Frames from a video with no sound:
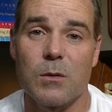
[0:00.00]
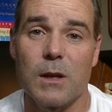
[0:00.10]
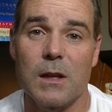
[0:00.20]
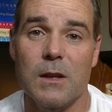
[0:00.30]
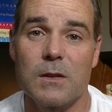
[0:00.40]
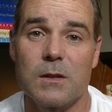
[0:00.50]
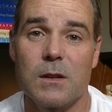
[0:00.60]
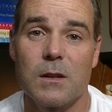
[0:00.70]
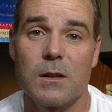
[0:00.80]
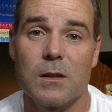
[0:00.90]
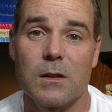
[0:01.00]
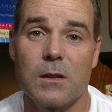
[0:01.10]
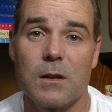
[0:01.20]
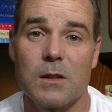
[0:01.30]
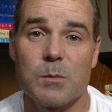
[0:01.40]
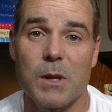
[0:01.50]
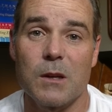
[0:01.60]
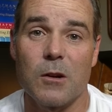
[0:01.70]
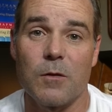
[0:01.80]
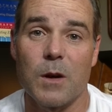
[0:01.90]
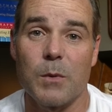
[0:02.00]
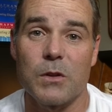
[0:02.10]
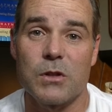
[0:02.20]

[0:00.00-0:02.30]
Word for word: to release the spinnaker from its